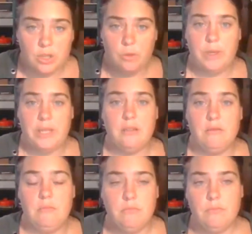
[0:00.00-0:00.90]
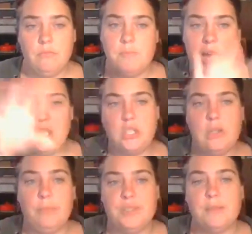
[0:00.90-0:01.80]
I'm sure we can
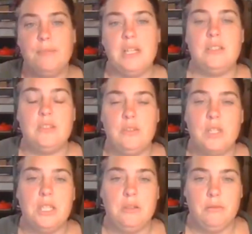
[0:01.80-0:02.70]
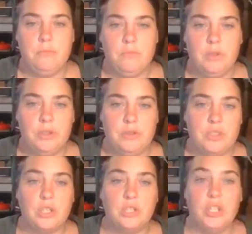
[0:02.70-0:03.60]
match you up with somebody so you can
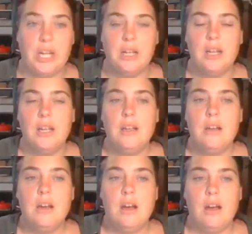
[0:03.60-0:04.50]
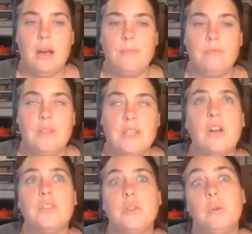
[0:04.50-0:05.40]
start learning.
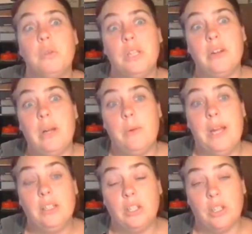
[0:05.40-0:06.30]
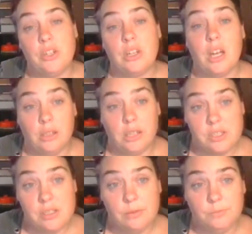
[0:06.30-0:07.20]
It's also a really great way to learn your
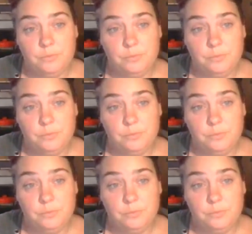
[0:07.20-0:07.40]
colors,